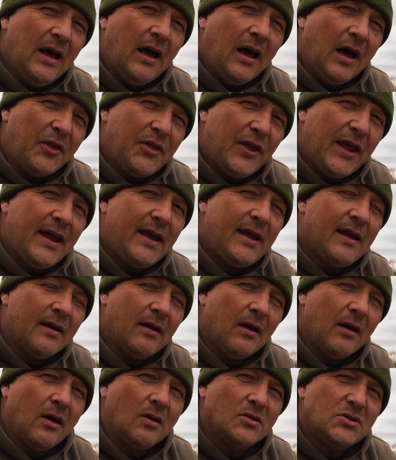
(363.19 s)
I think
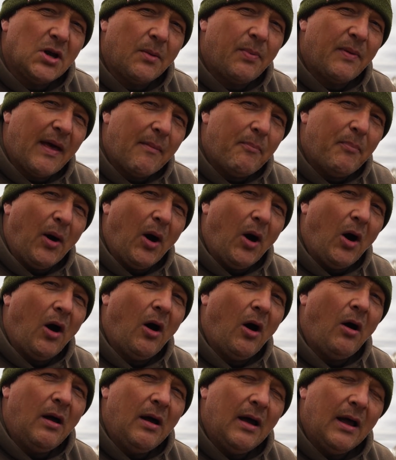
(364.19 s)
on top of that
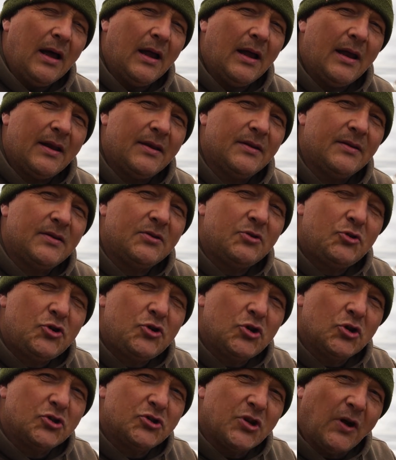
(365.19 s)
bar and
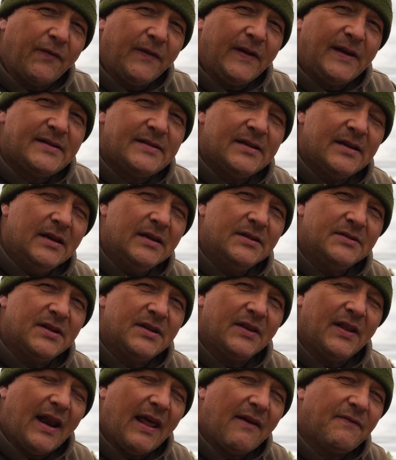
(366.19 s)
just off it to
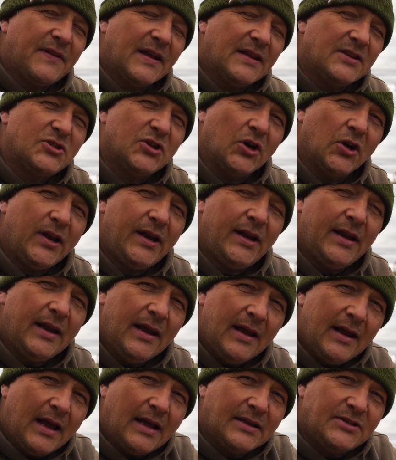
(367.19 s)
the left hand side
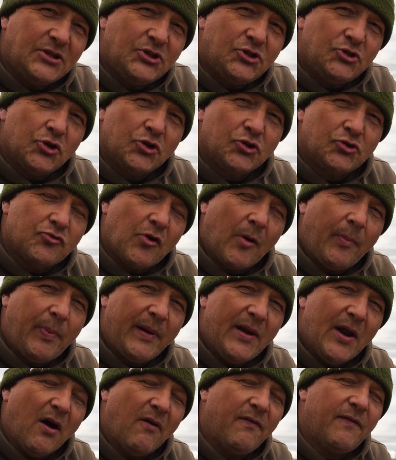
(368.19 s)
as it's just dropping
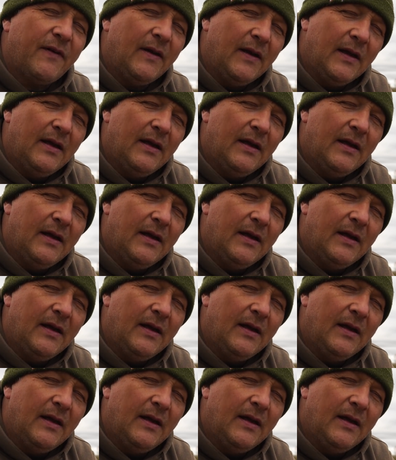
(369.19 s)
off,